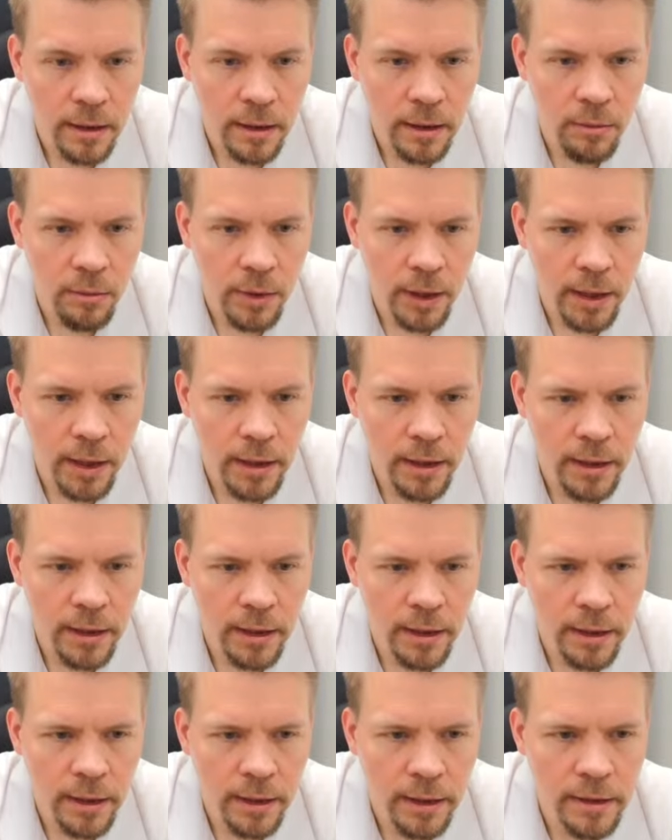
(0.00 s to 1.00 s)
Well,
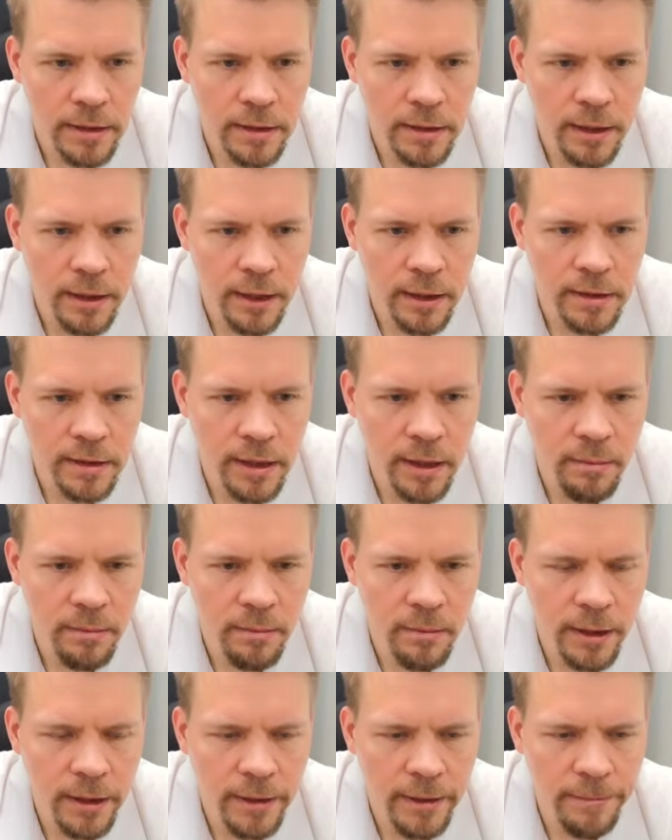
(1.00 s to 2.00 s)
still
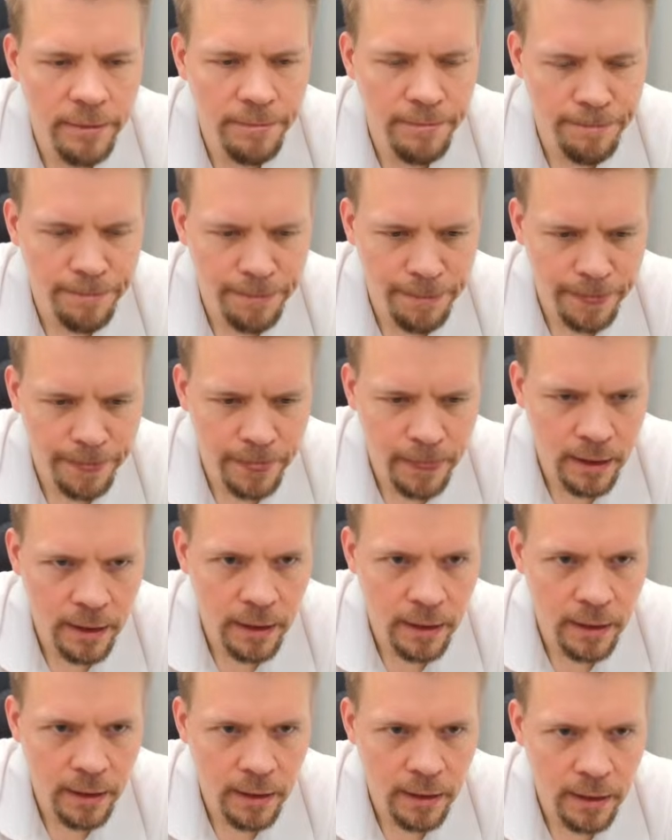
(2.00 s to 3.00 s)
some
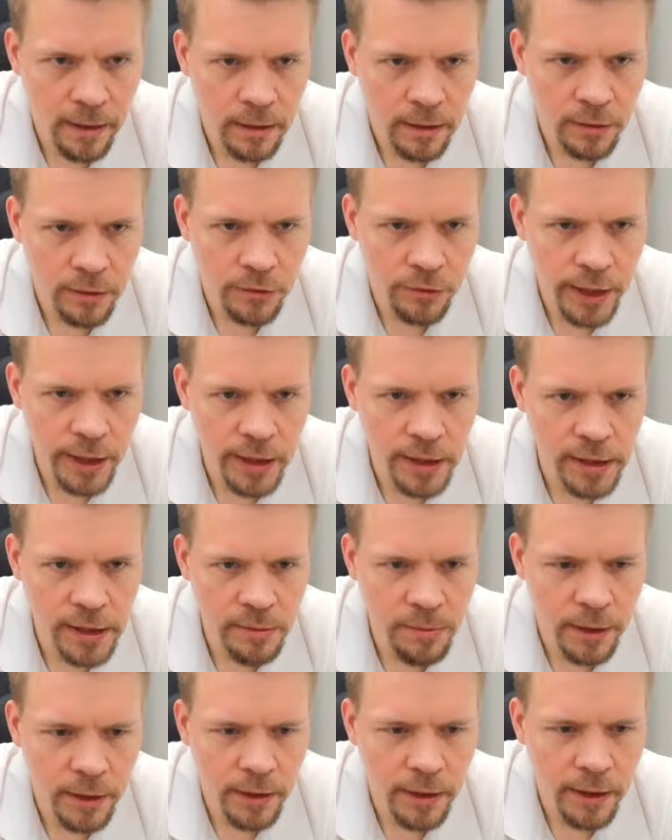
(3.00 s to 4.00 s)
tricks,
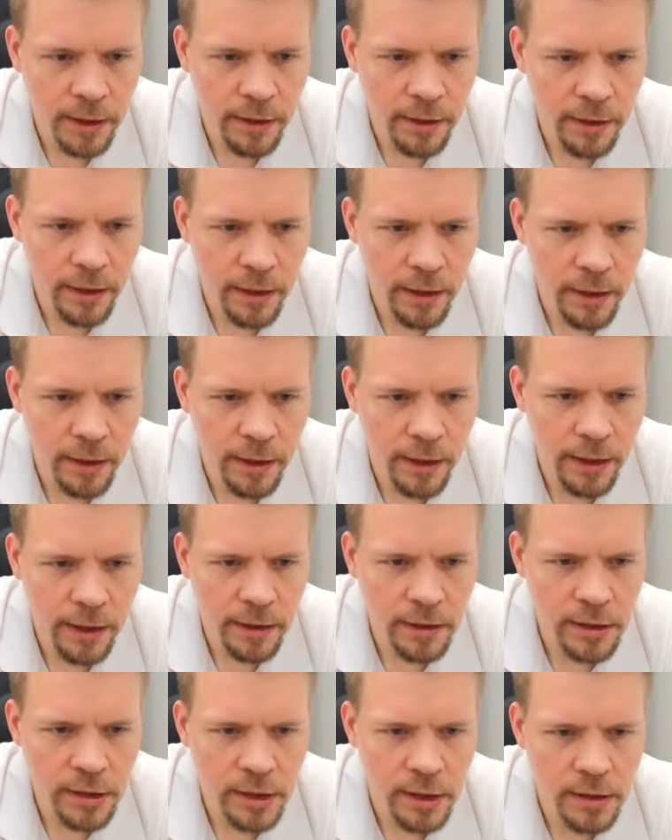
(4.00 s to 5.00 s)
but I think I
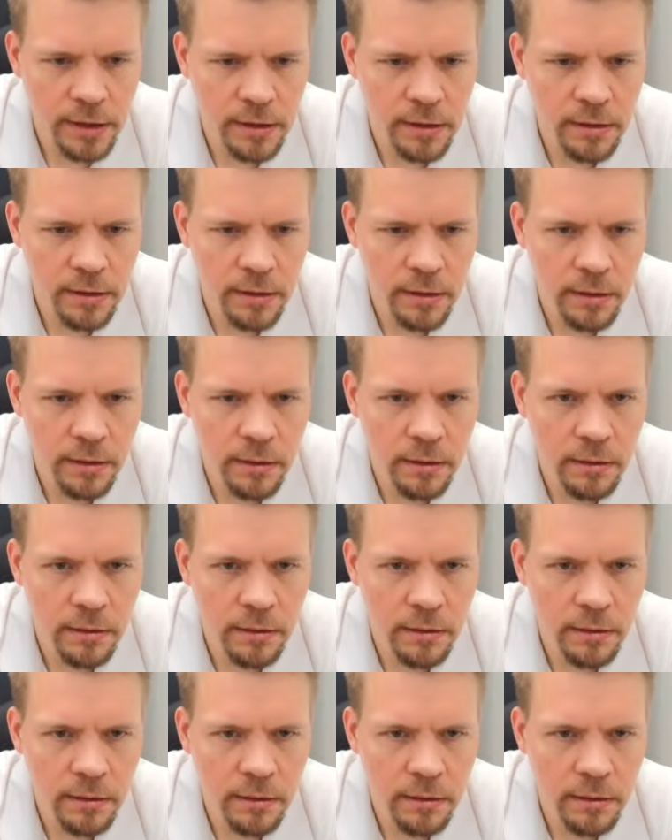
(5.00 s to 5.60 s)
can just